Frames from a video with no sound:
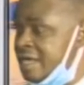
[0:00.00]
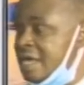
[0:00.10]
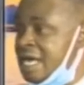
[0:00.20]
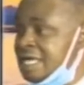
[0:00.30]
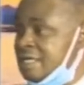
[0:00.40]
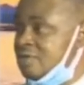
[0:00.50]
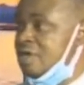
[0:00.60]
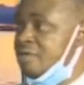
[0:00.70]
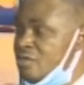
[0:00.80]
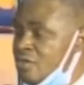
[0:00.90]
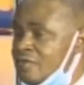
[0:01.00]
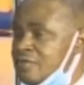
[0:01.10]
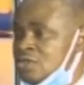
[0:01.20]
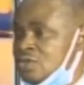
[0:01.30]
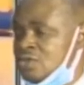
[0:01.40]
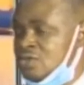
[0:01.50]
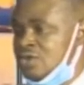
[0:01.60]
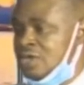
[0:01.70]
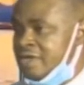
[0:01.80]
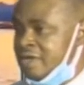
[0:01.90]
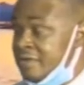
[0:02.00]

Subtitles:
has actually moved to the